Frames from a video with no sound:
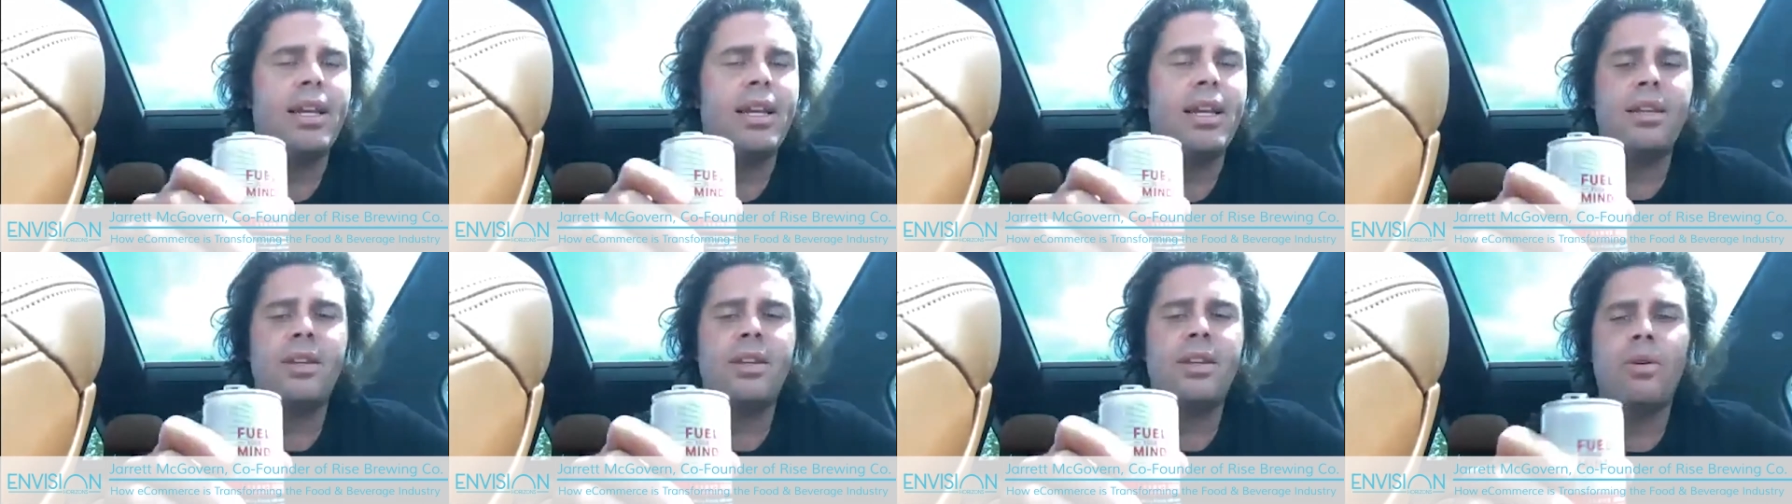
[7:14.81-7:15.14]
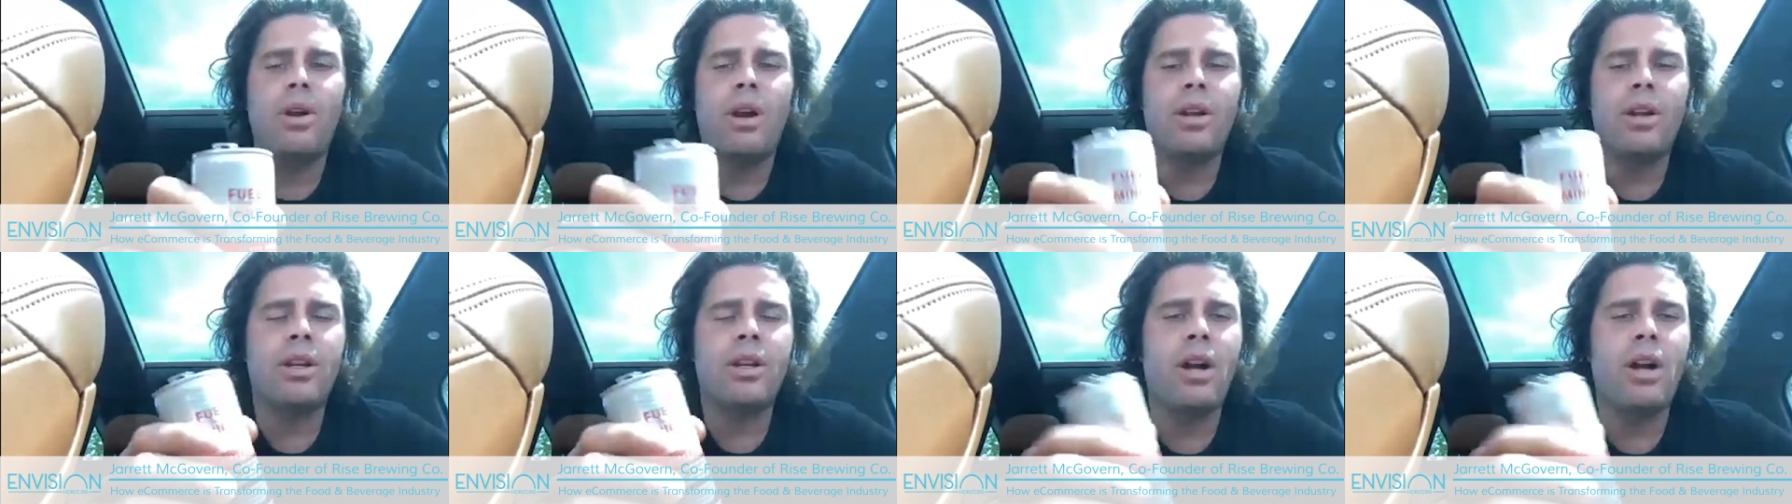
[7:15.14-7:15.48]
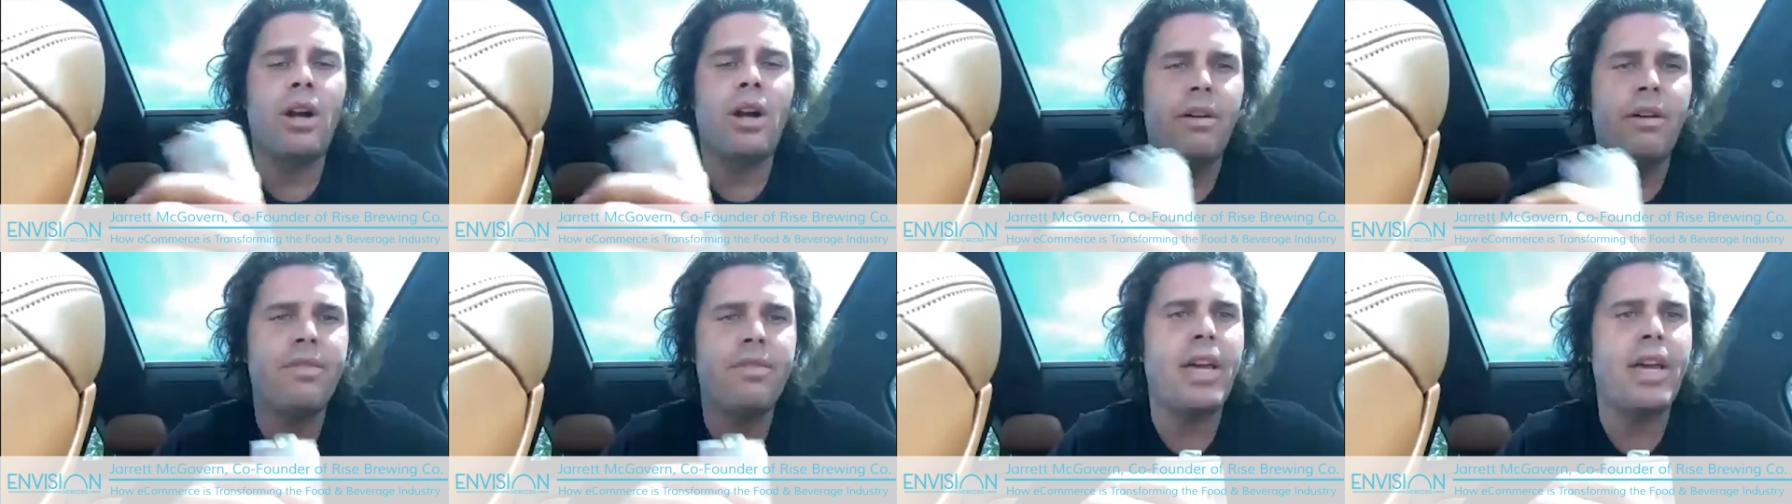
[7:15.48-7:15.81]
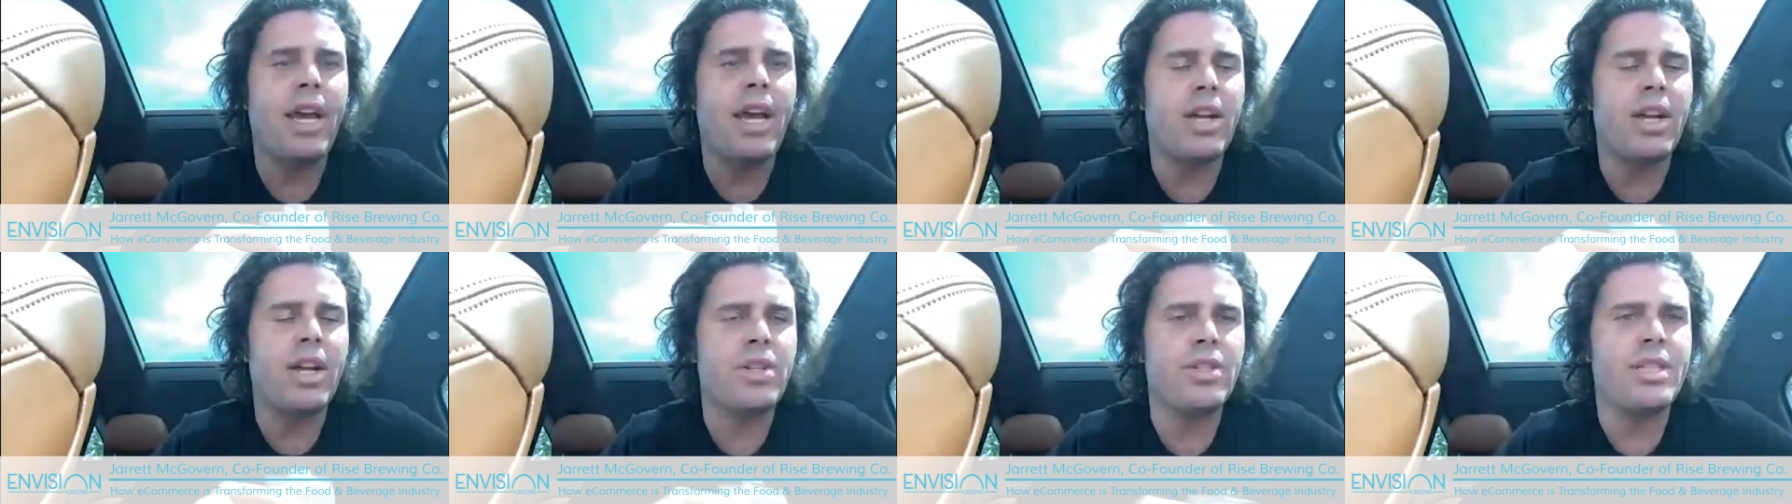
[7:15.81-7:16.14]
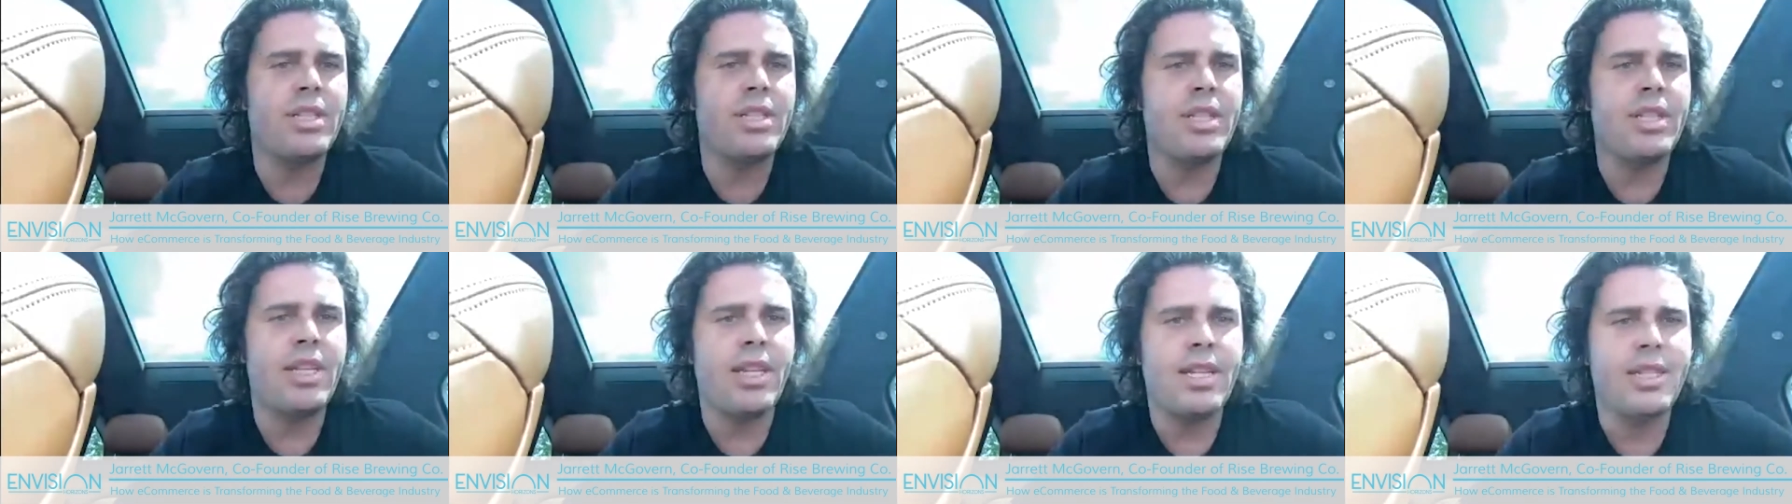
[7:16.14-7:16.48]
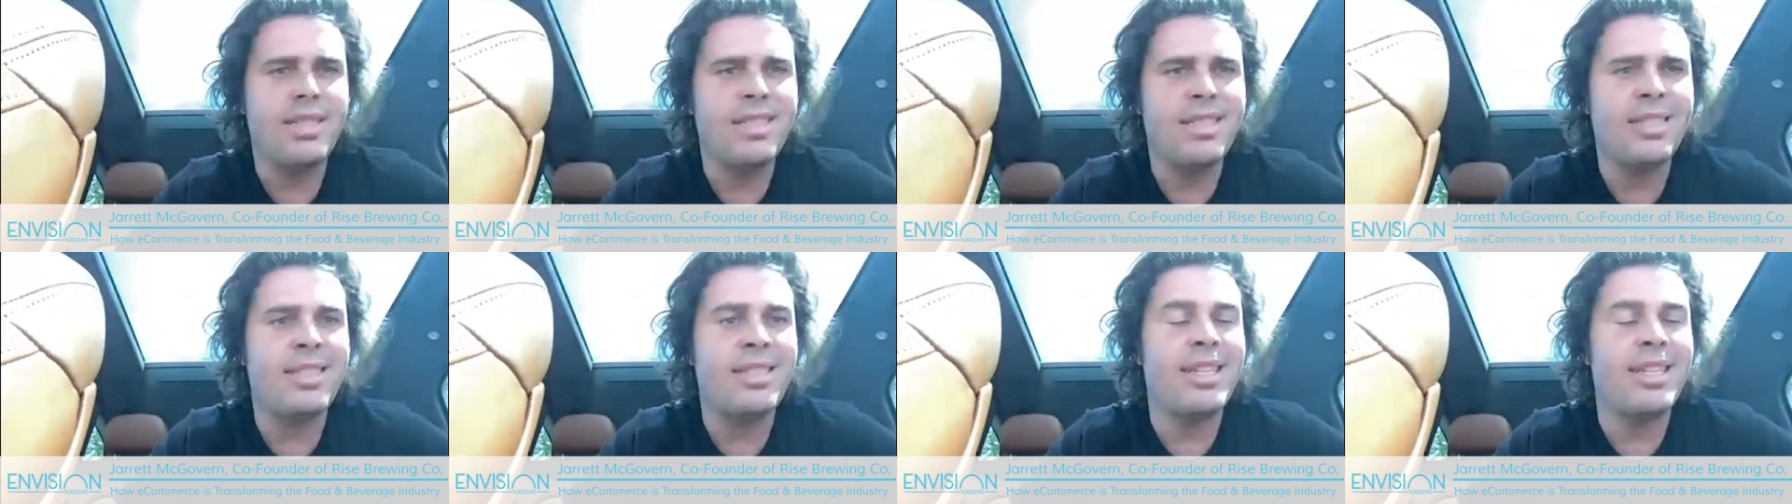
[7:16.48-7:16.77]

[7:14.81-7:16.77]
our coffee actually stays